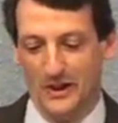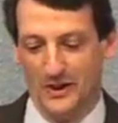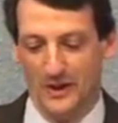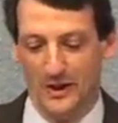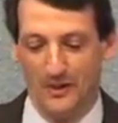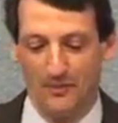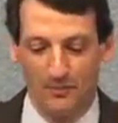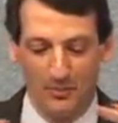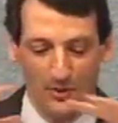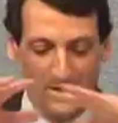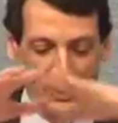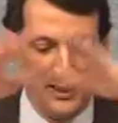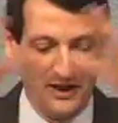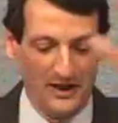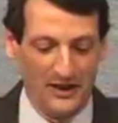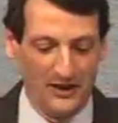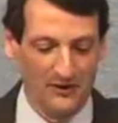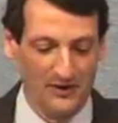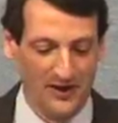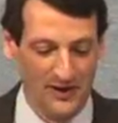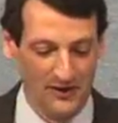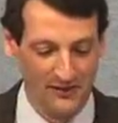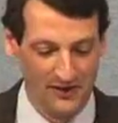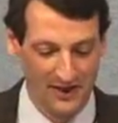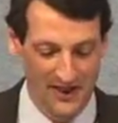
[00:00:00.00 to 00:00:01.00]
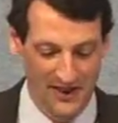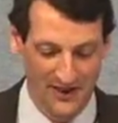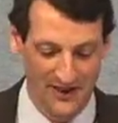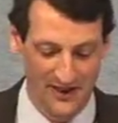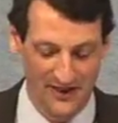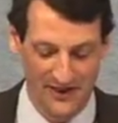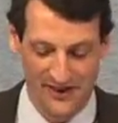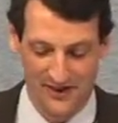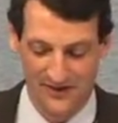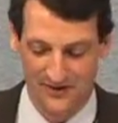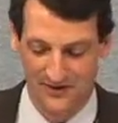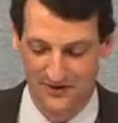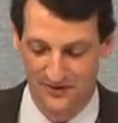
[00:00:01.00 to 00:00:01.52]
umbrella around that, I
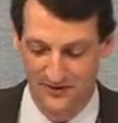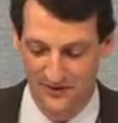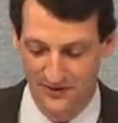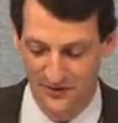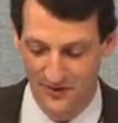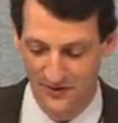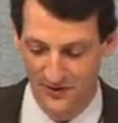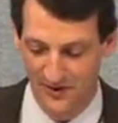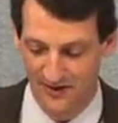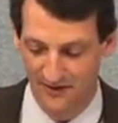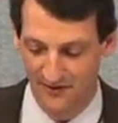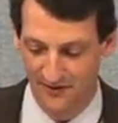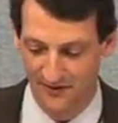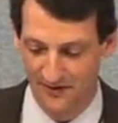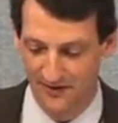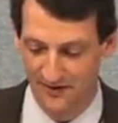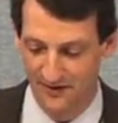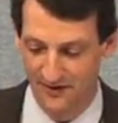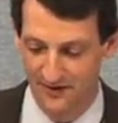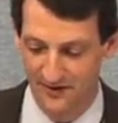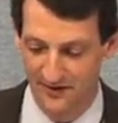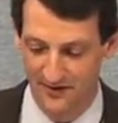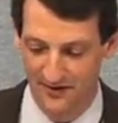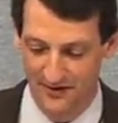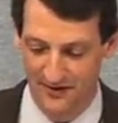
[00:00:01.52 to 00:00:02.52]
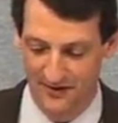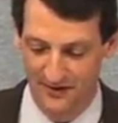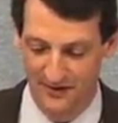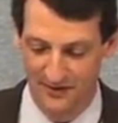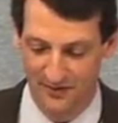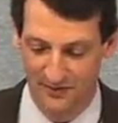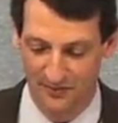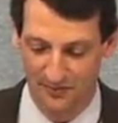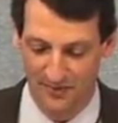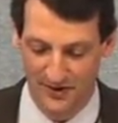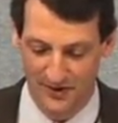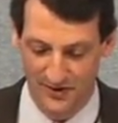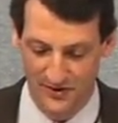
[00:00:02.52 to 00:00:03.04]
guess, so you have a clear
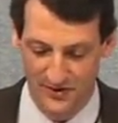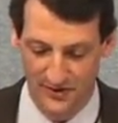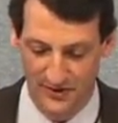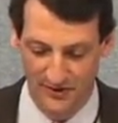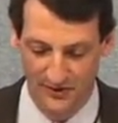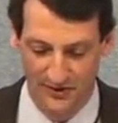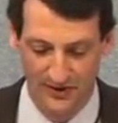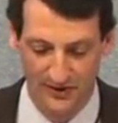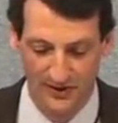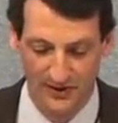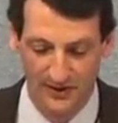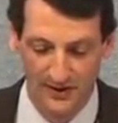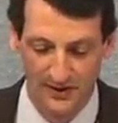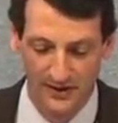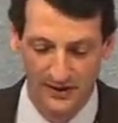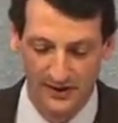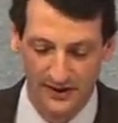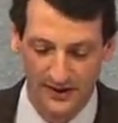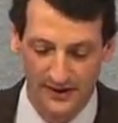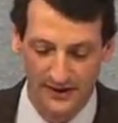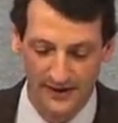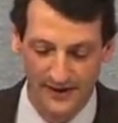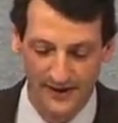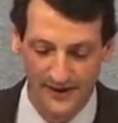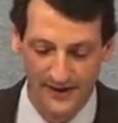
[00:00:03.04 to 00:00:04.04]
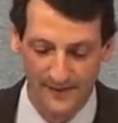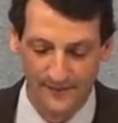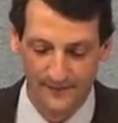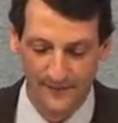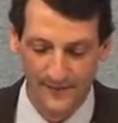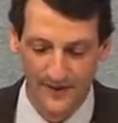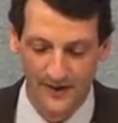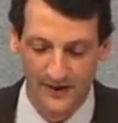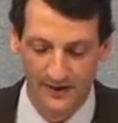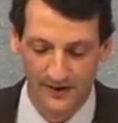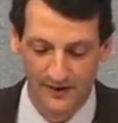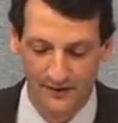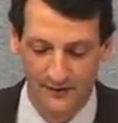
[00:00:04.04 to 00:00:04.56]
picture.
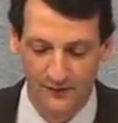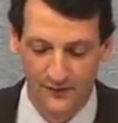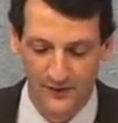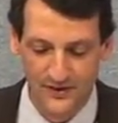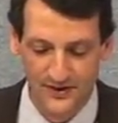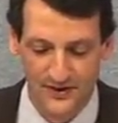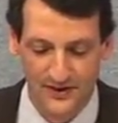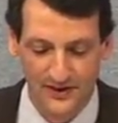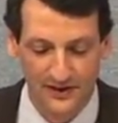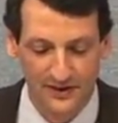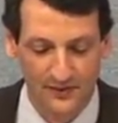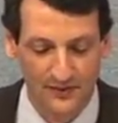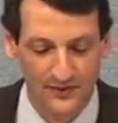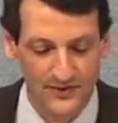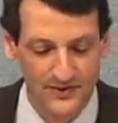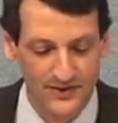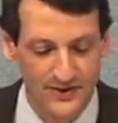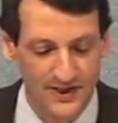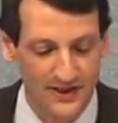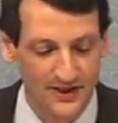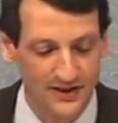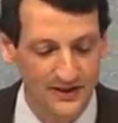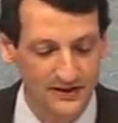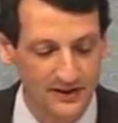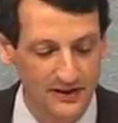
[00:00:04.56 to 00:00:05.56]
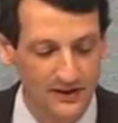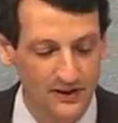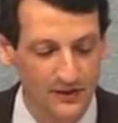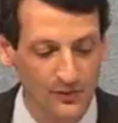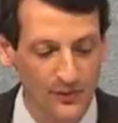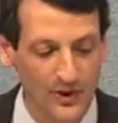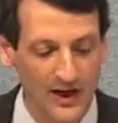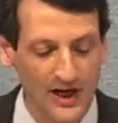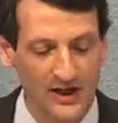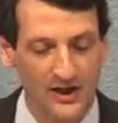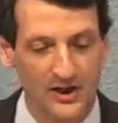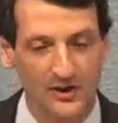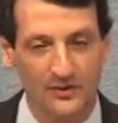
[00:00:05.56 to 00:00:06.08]
And the first thing I would say is
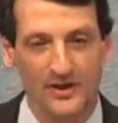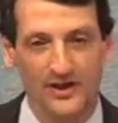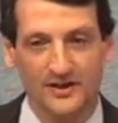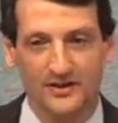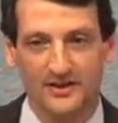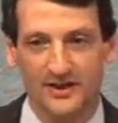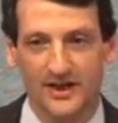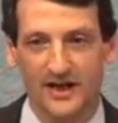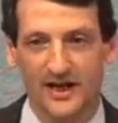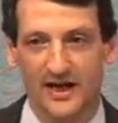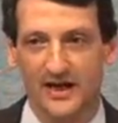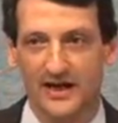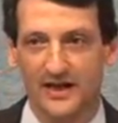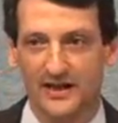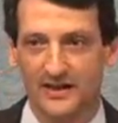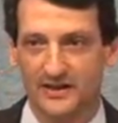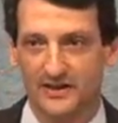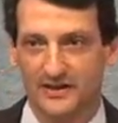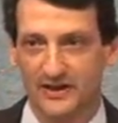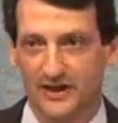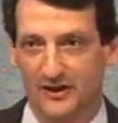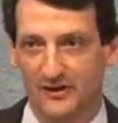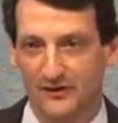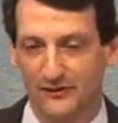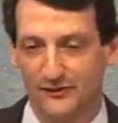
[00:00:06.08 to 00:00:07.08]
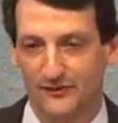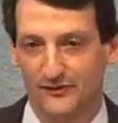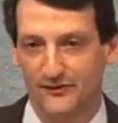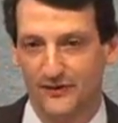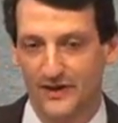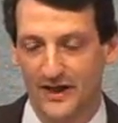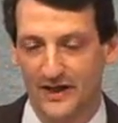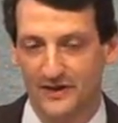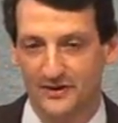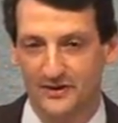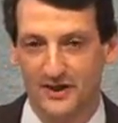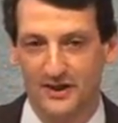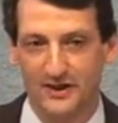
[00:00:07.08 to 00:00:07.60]
Rock USA itself,
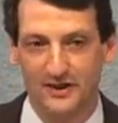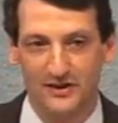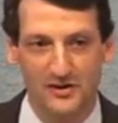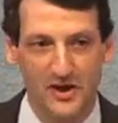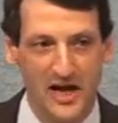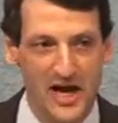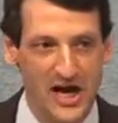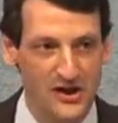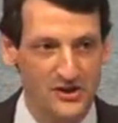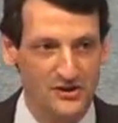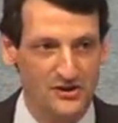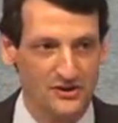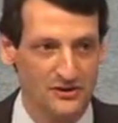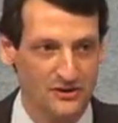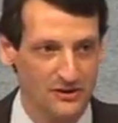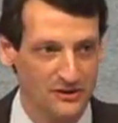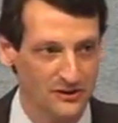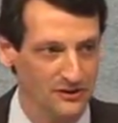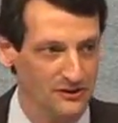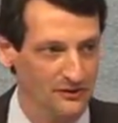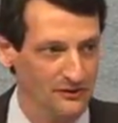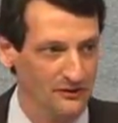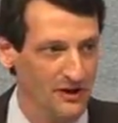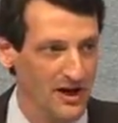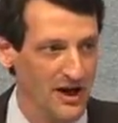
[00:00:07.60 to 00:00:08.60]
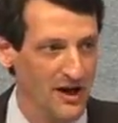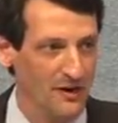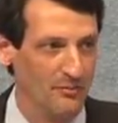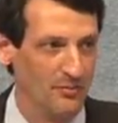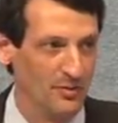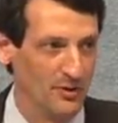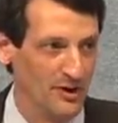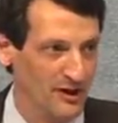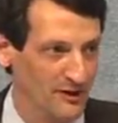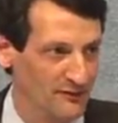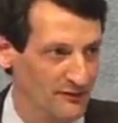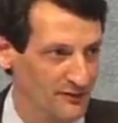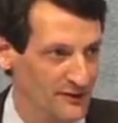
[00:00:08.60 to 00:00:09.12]
as a national
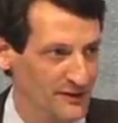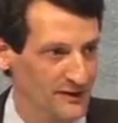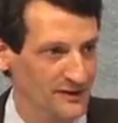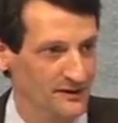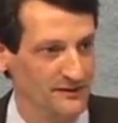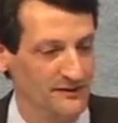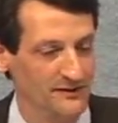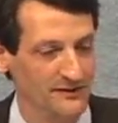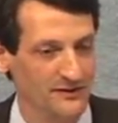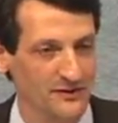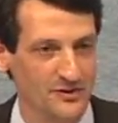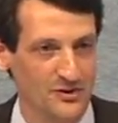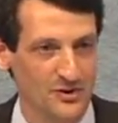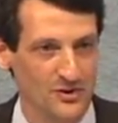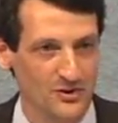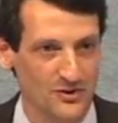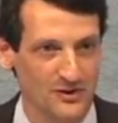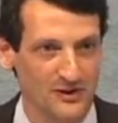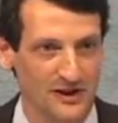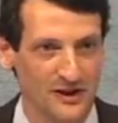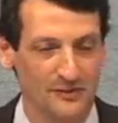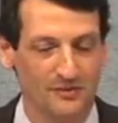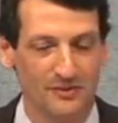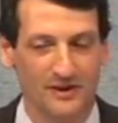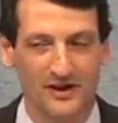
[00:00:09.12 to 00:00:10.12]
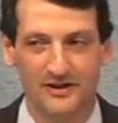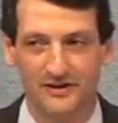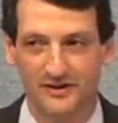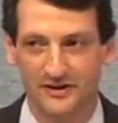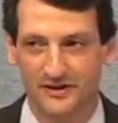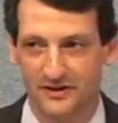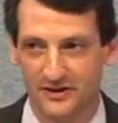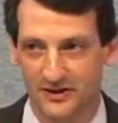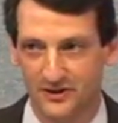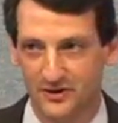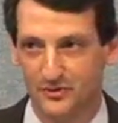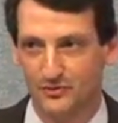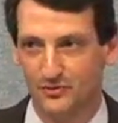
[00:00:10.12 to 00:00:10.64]
nonprofit social enterprise,
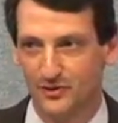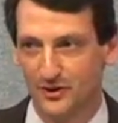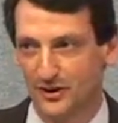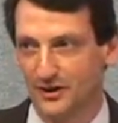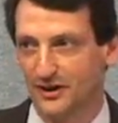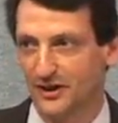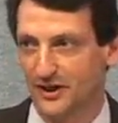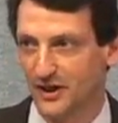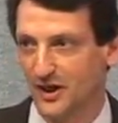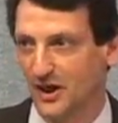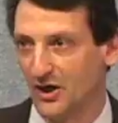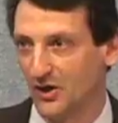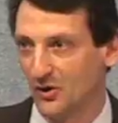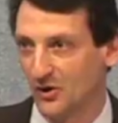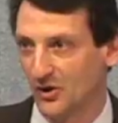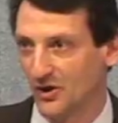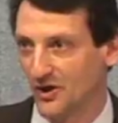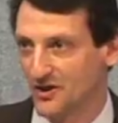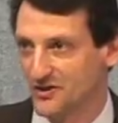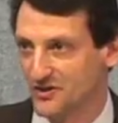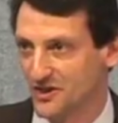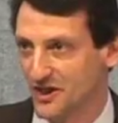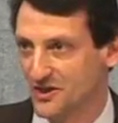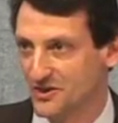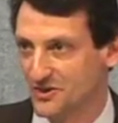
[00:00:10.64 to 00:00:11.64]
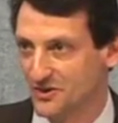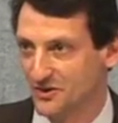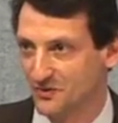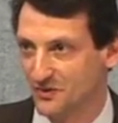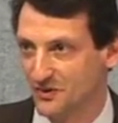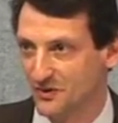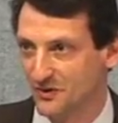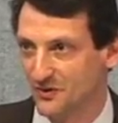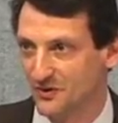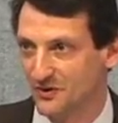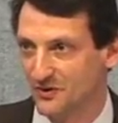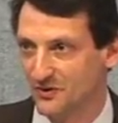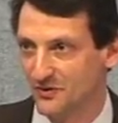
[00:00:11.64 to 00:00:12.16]
is really a young organization.
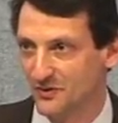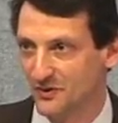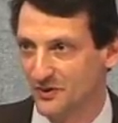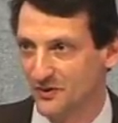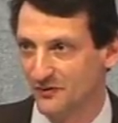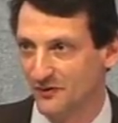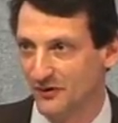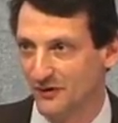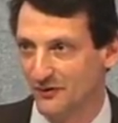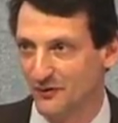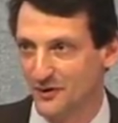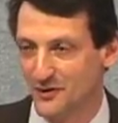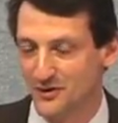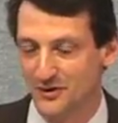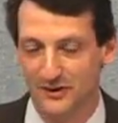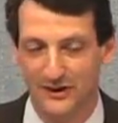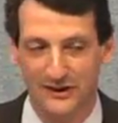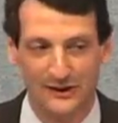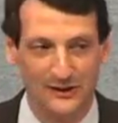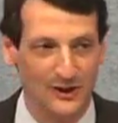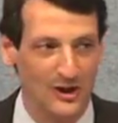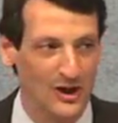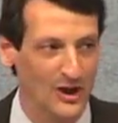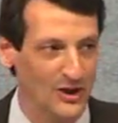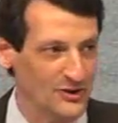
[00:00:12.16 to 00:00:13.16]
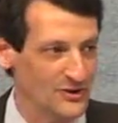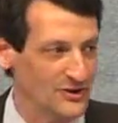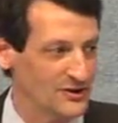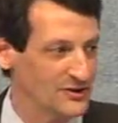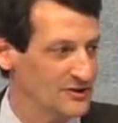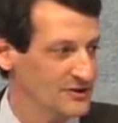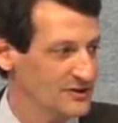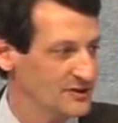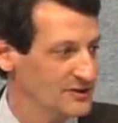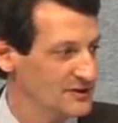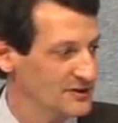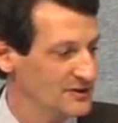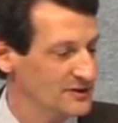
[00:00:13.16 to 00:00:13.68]
We officially
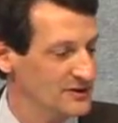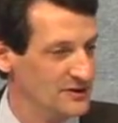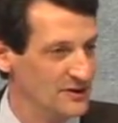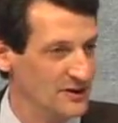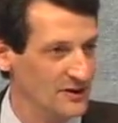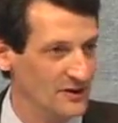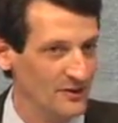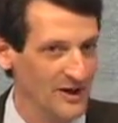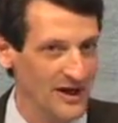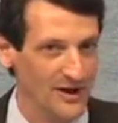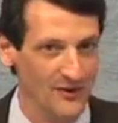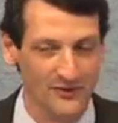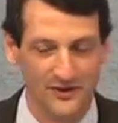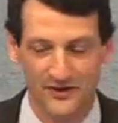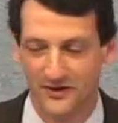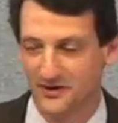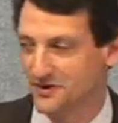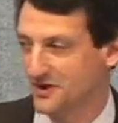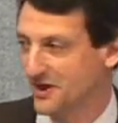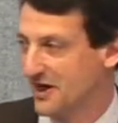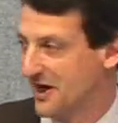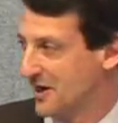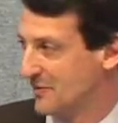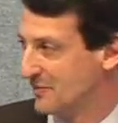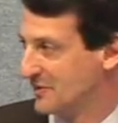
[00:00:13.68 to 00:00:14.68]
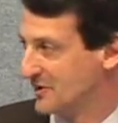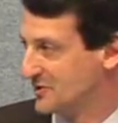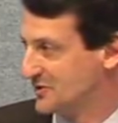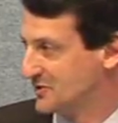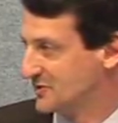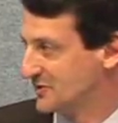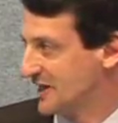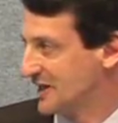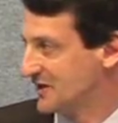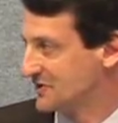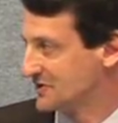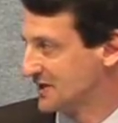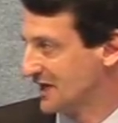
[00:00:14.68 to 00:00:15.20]
launched around this time in
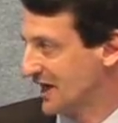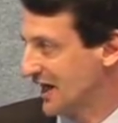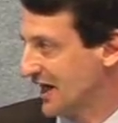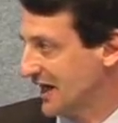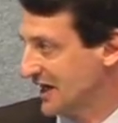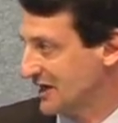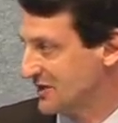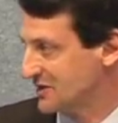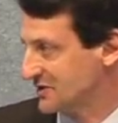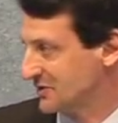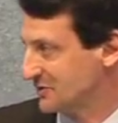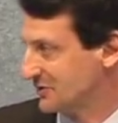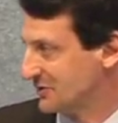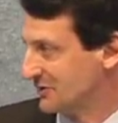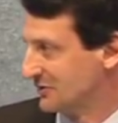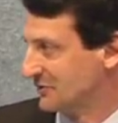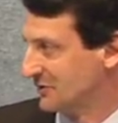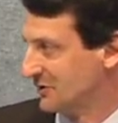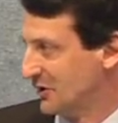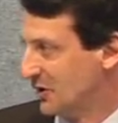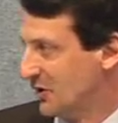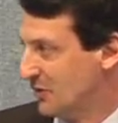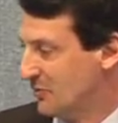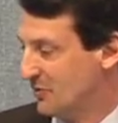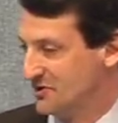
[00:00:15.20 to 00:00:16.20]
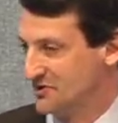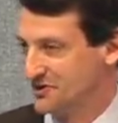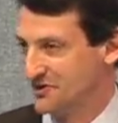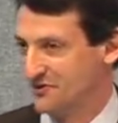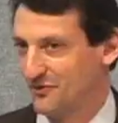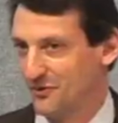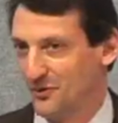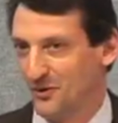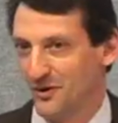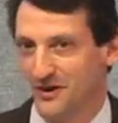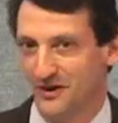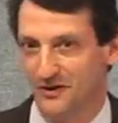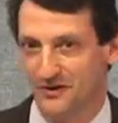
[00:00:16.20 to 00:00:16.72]
2008, so we're almost
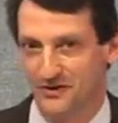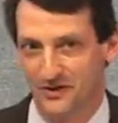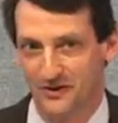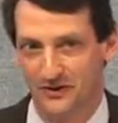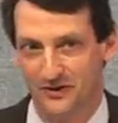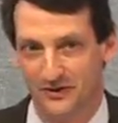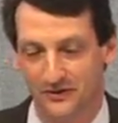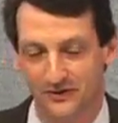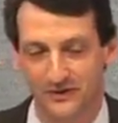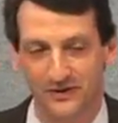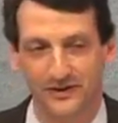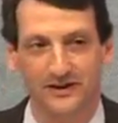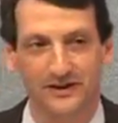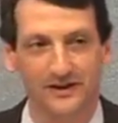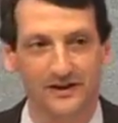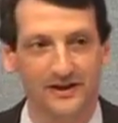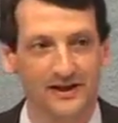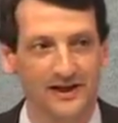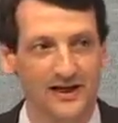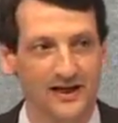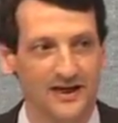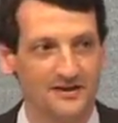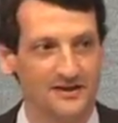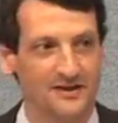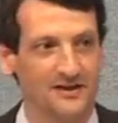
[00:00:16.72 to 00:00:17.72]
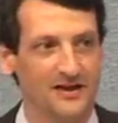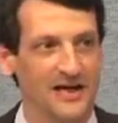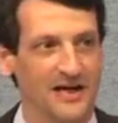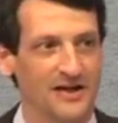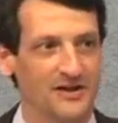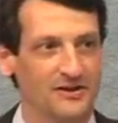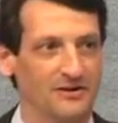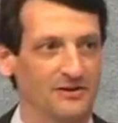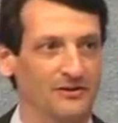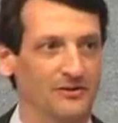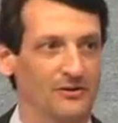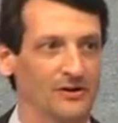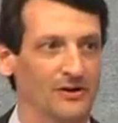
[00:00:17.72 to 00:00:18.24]
4 years old as a
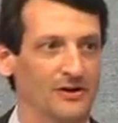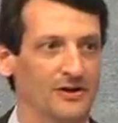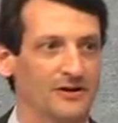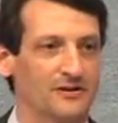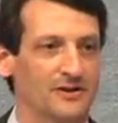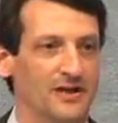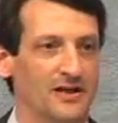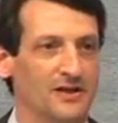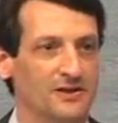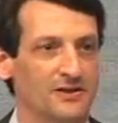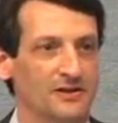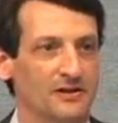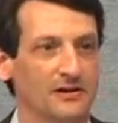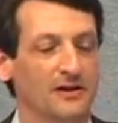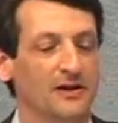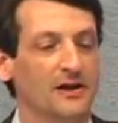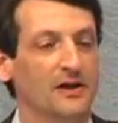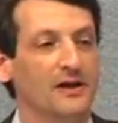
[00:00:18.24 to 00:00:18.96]
national organization.